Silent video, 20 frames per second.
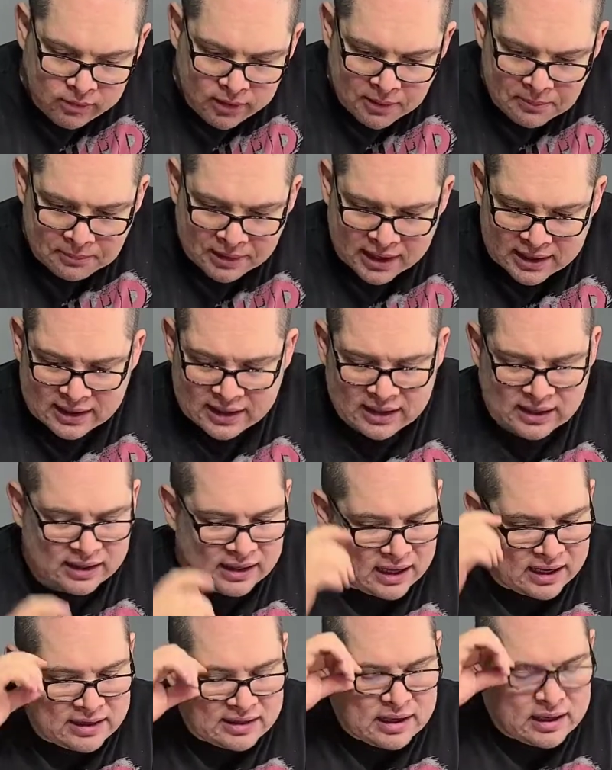but I kind of
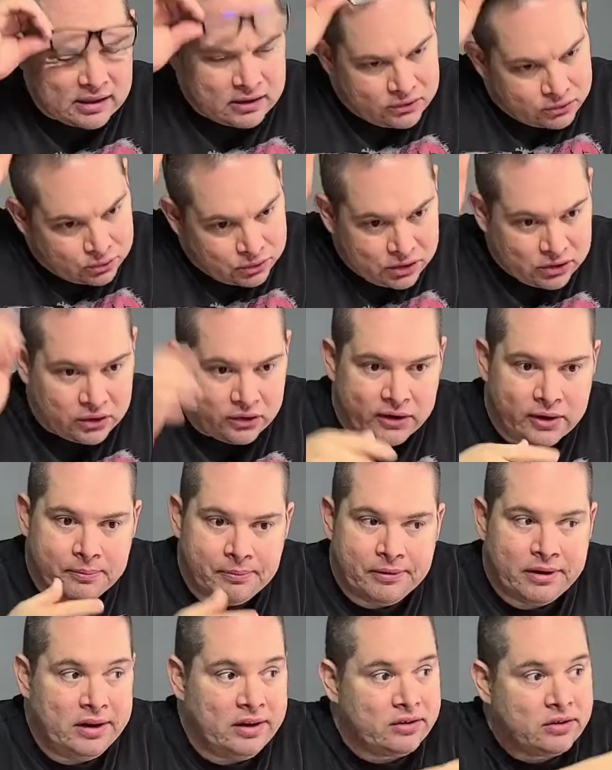like that because when you go to a
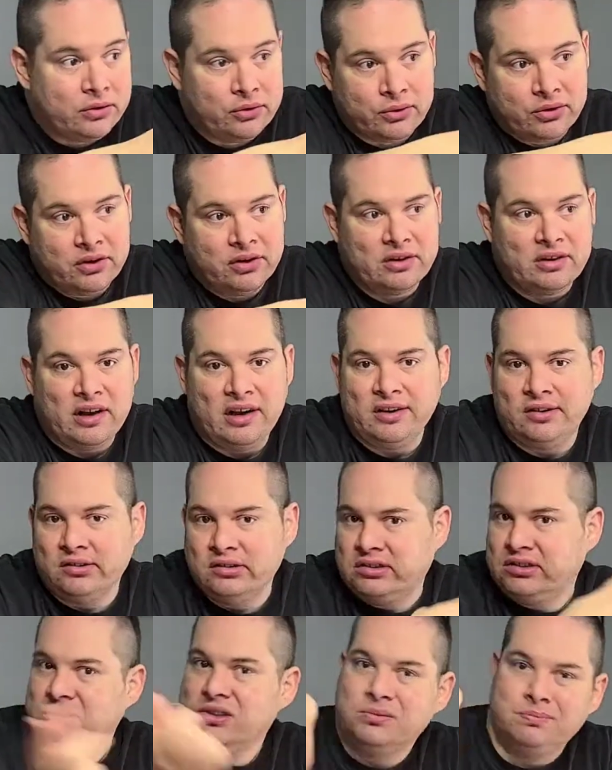place and you order
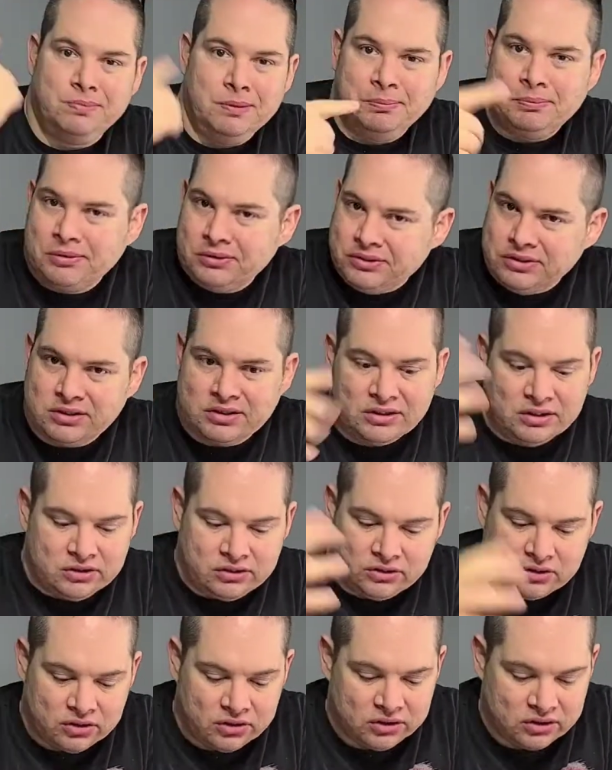tacos, you know people are just gonna
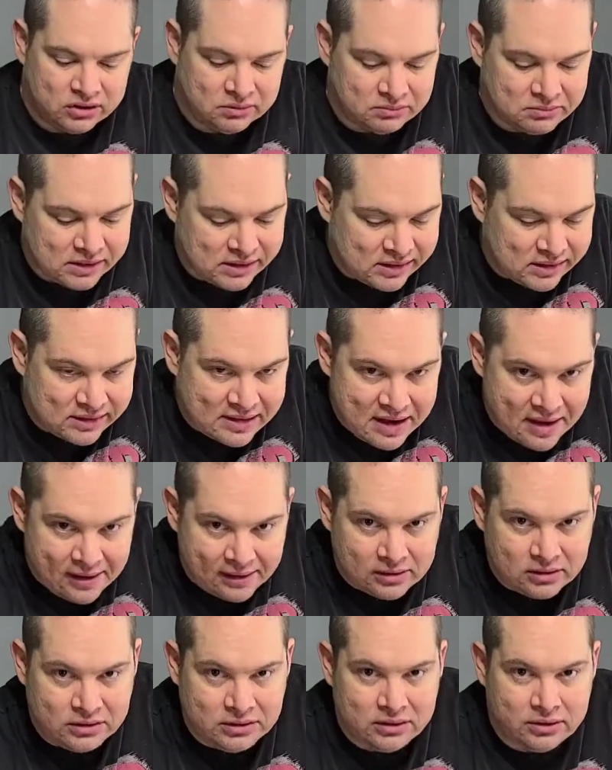churn them in and
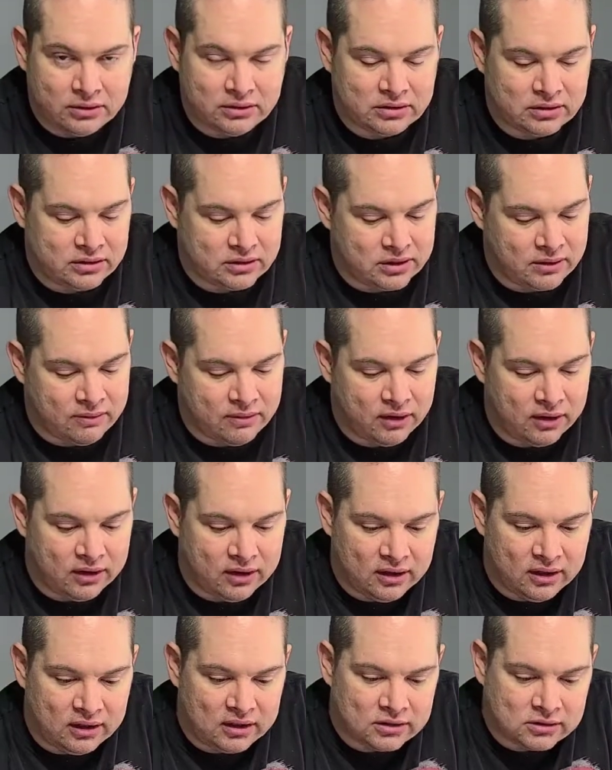out. You know it's a different
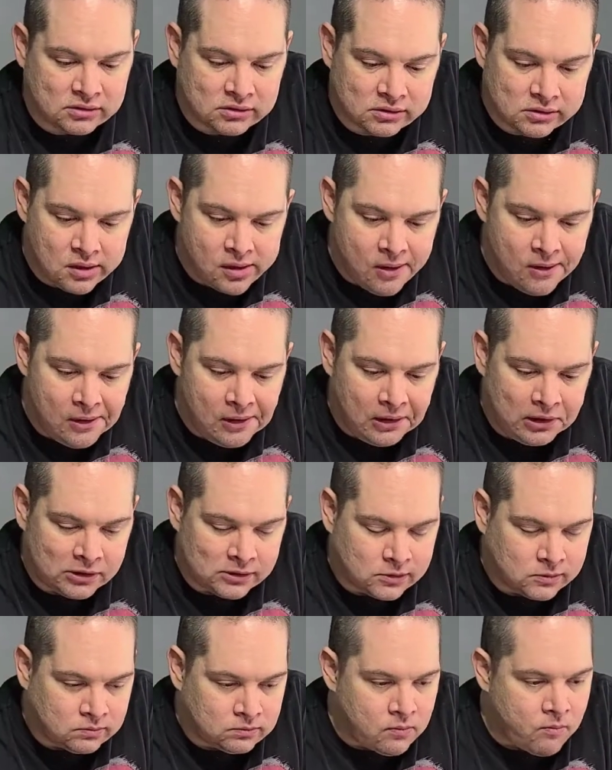thing.
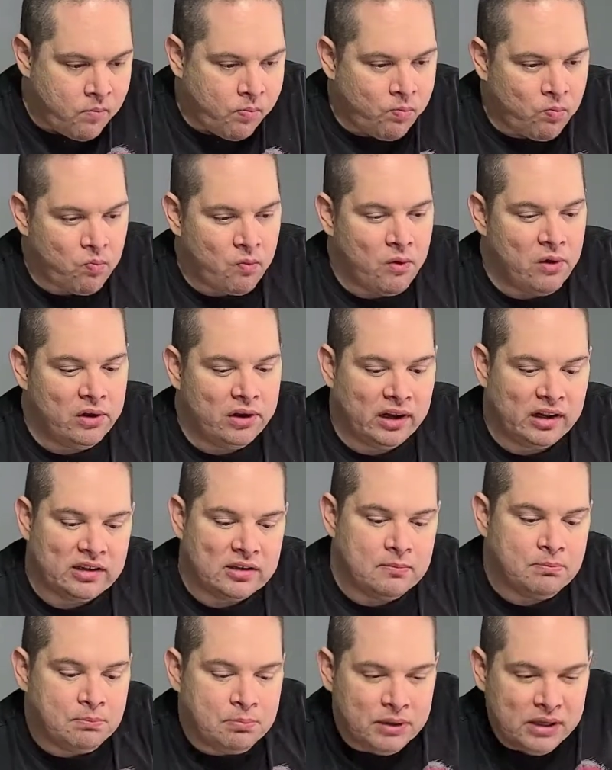And like the
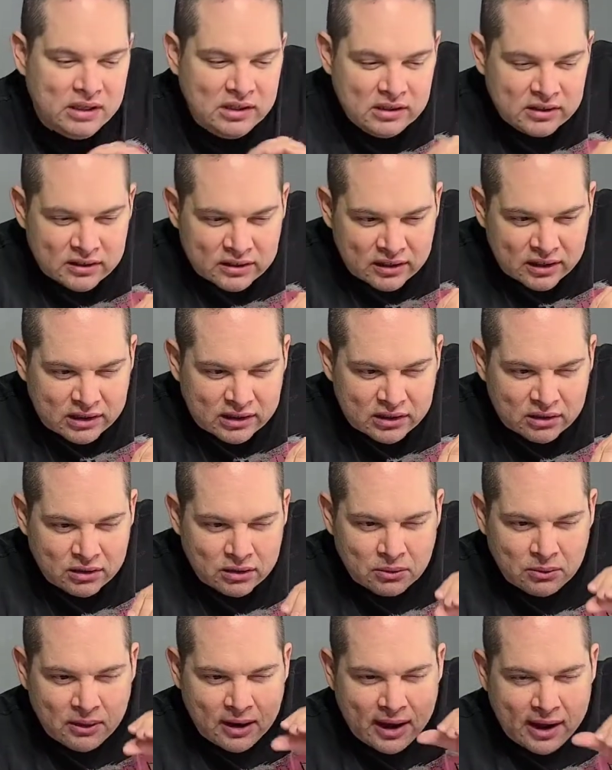beans sit there
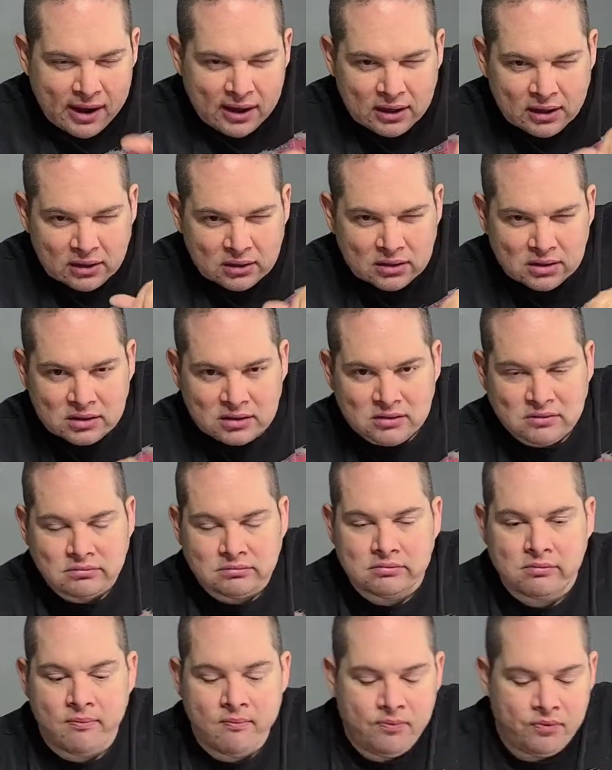a while, and
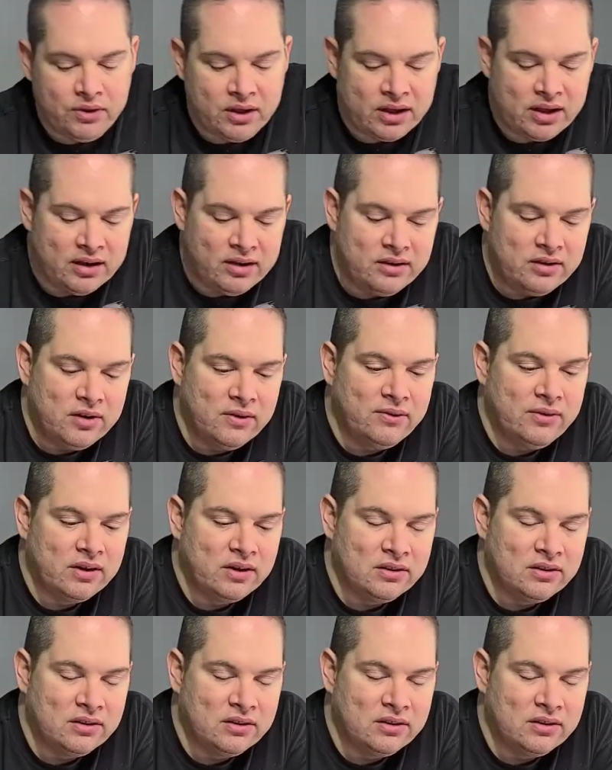they get a different